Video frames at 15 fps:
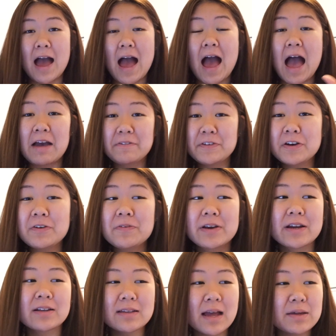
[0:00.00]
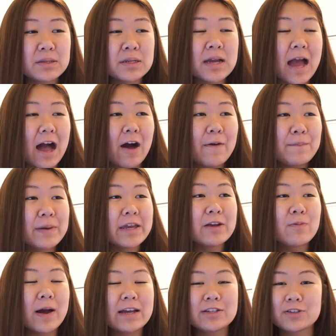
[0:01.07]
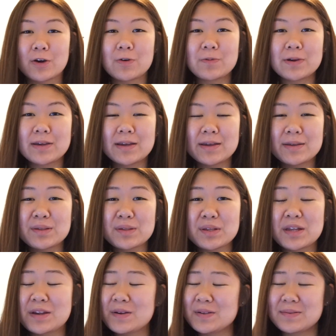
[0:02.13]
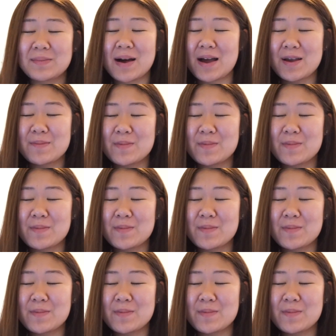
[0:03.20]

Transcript: After realizing how big Why Don't We is, here's my